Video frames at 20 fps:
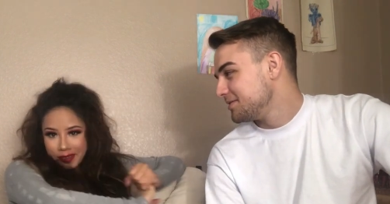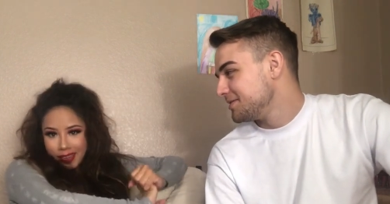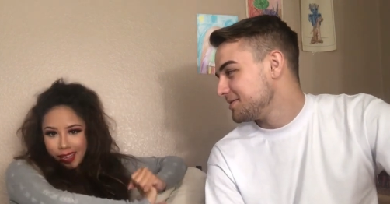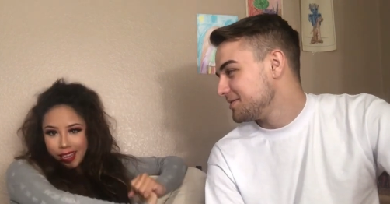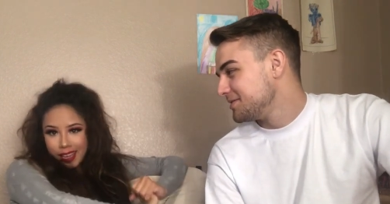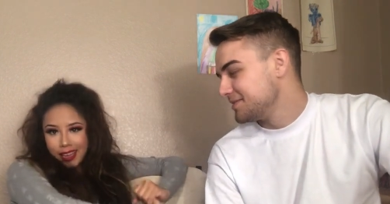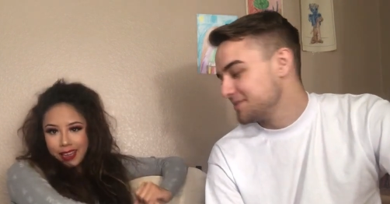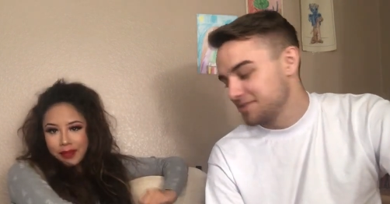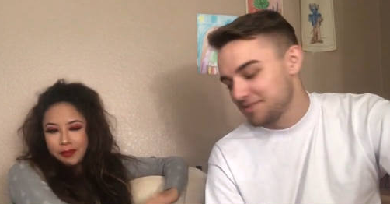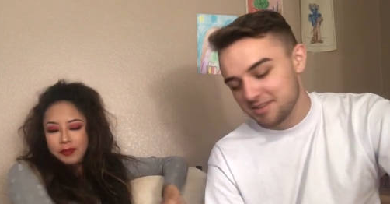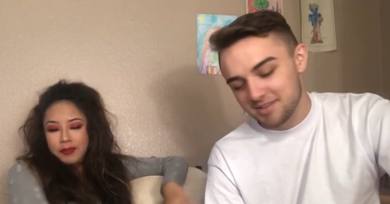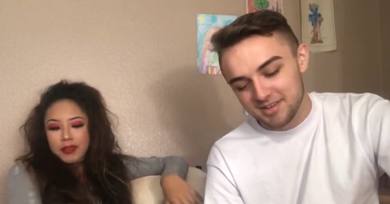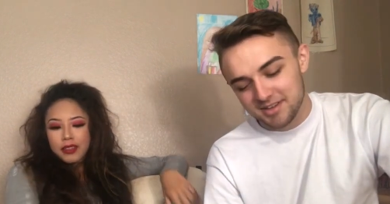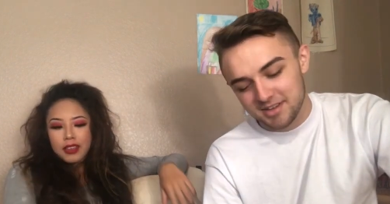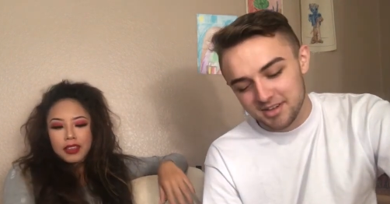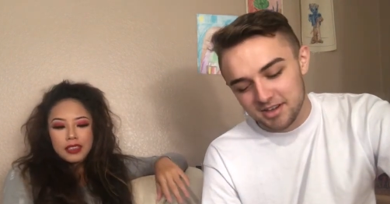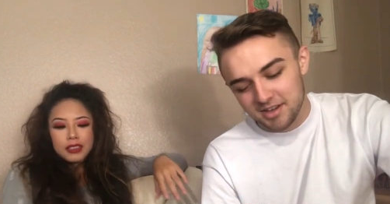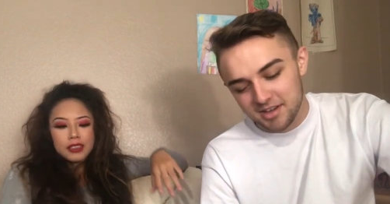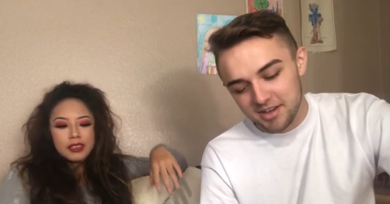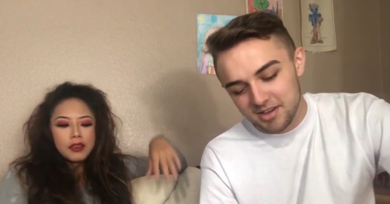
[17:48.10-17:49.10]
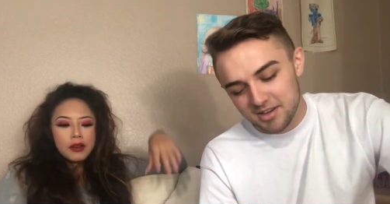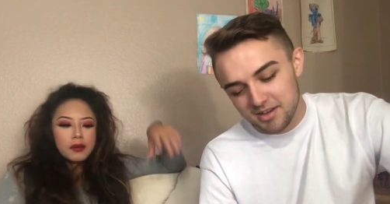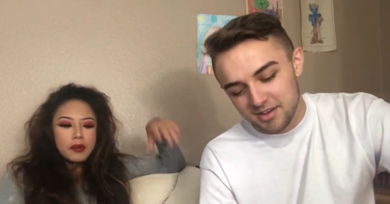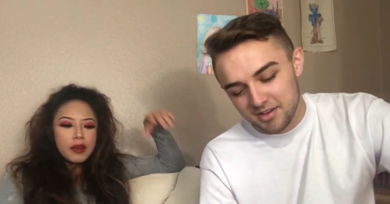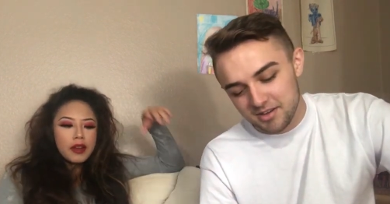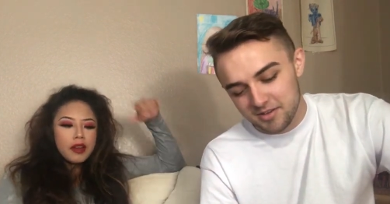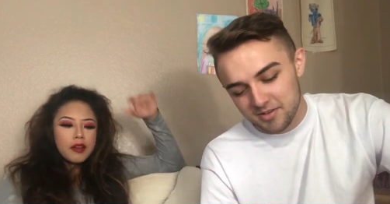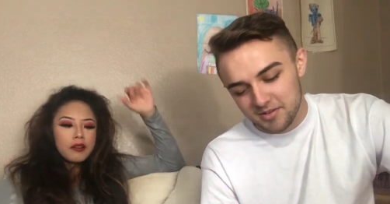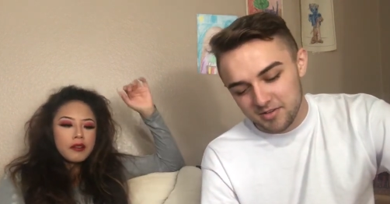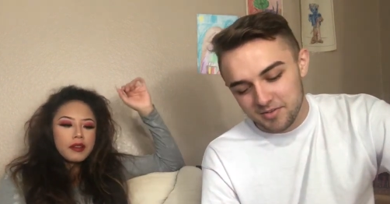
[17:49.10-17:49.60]
Speaker 1: okay,
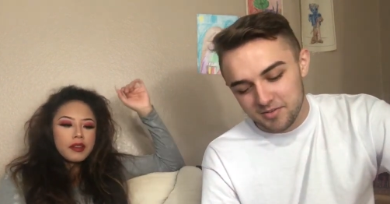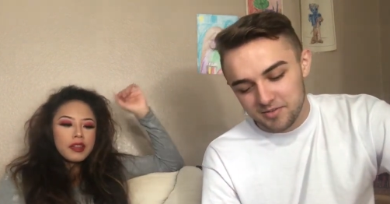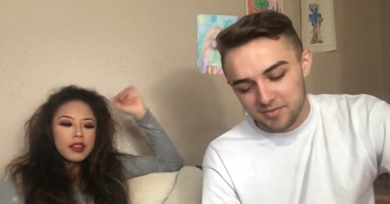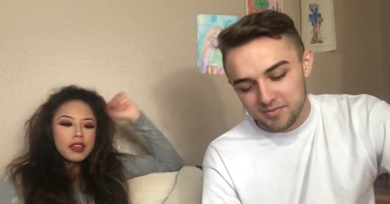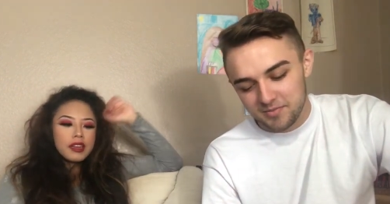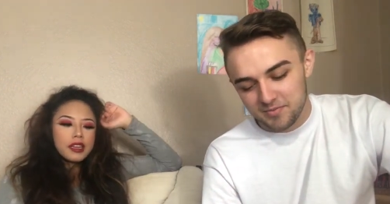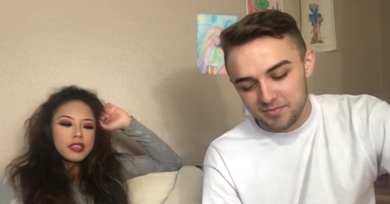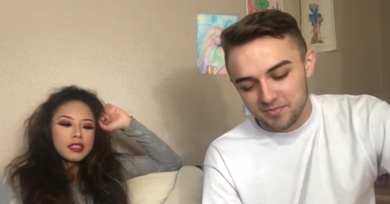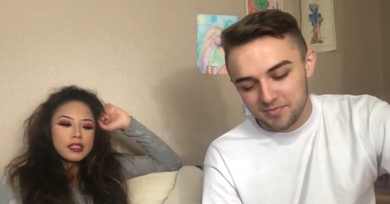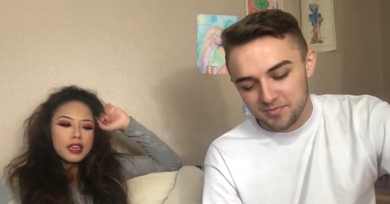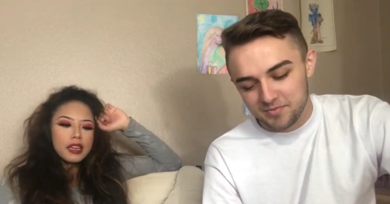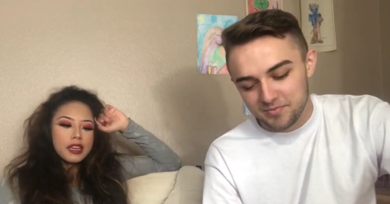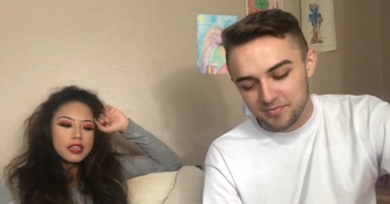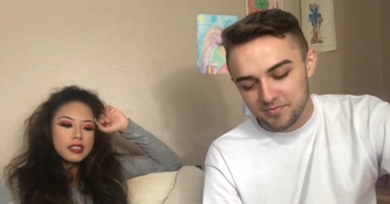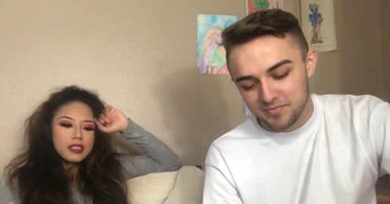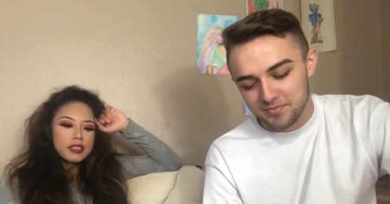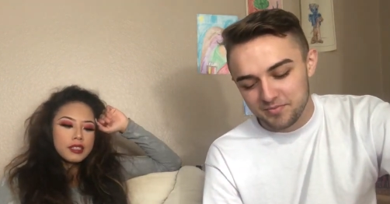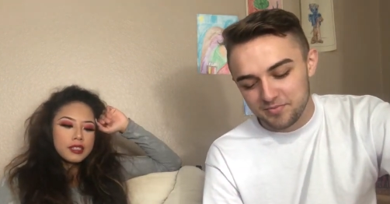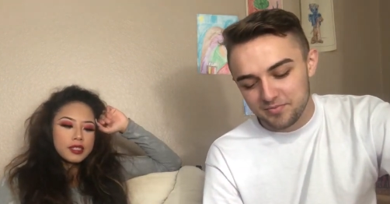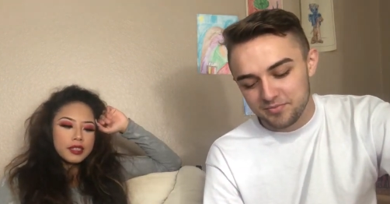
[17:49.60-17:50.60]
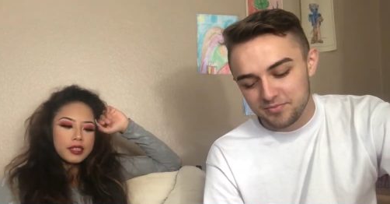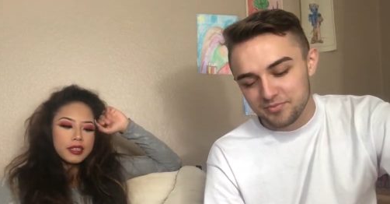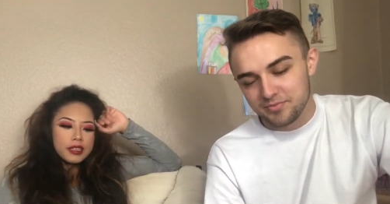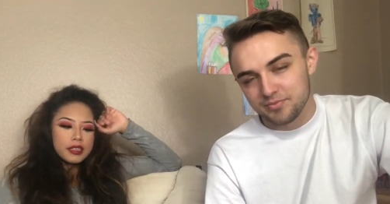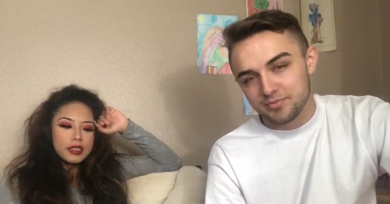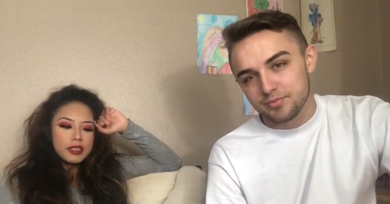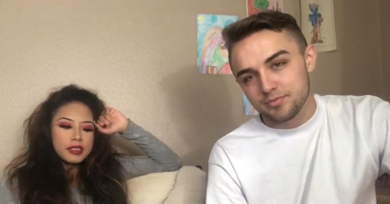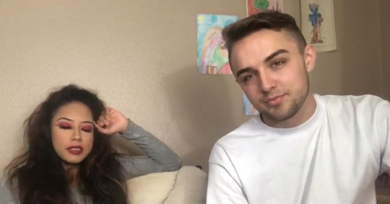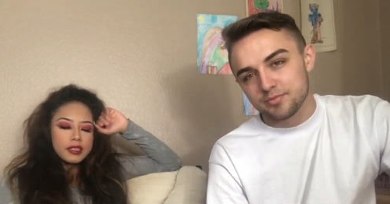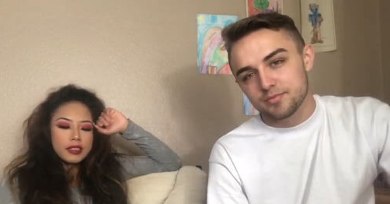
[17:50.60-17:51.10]
so we are really excited to
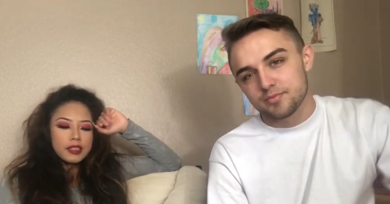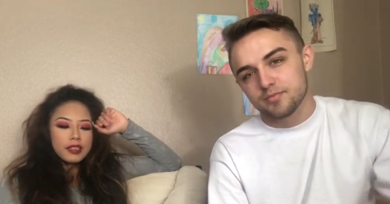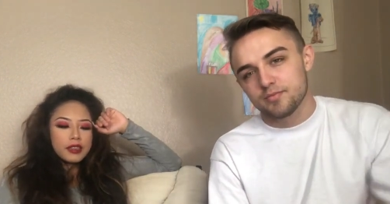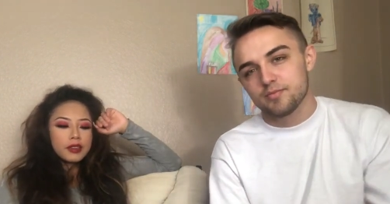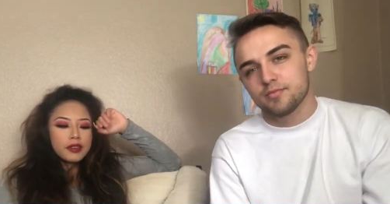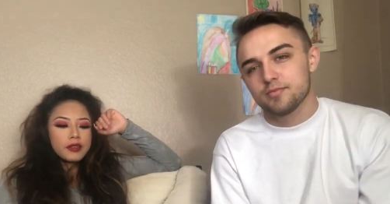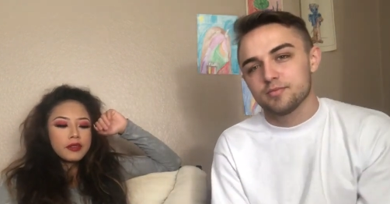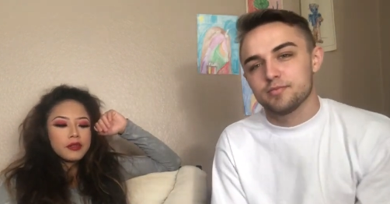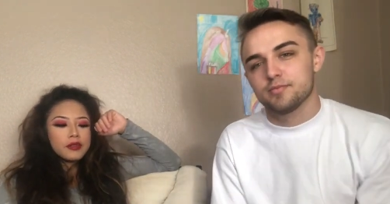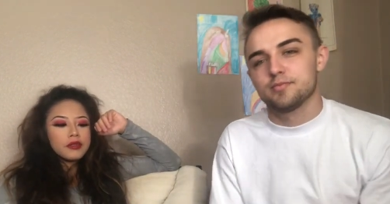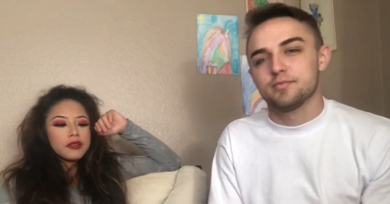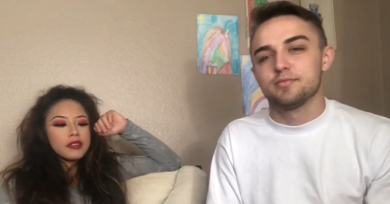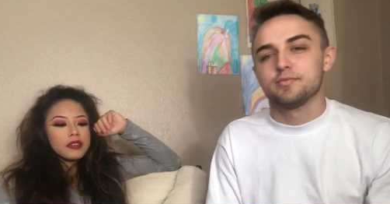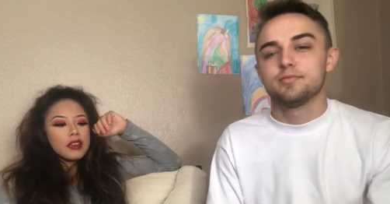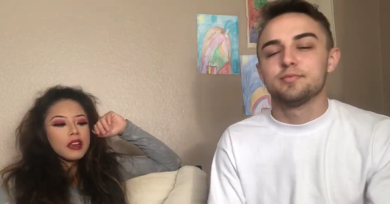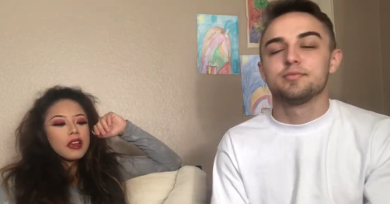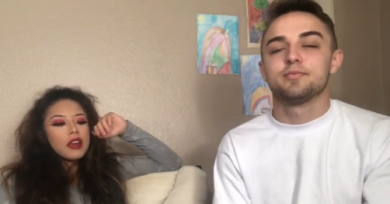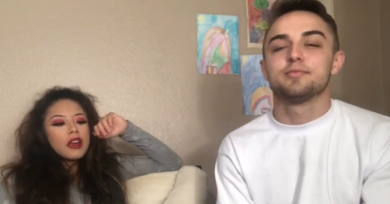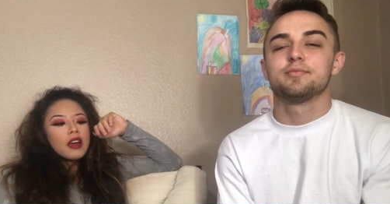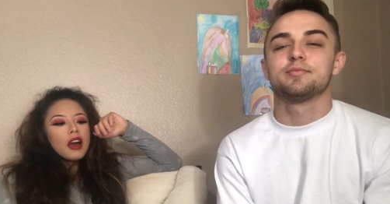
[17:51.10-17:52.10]
share this news.